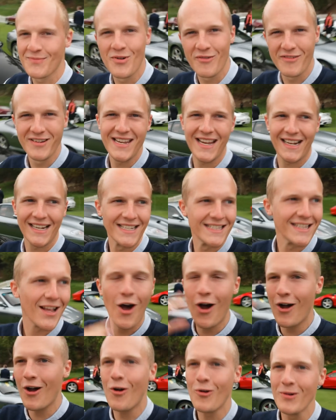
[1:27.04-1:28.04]
more ridiculous the
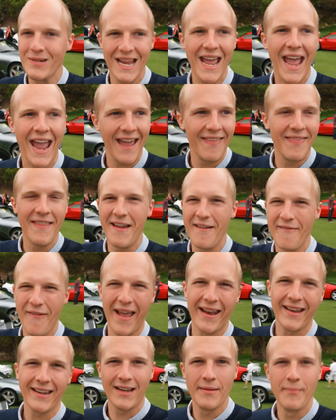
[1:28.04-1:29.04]
whole day and the
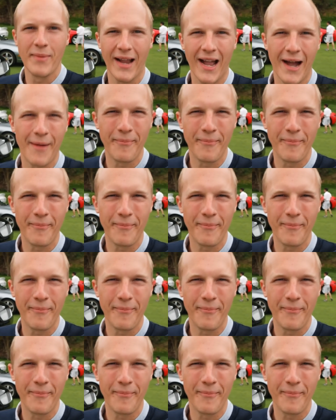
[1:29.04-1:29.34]
event can become.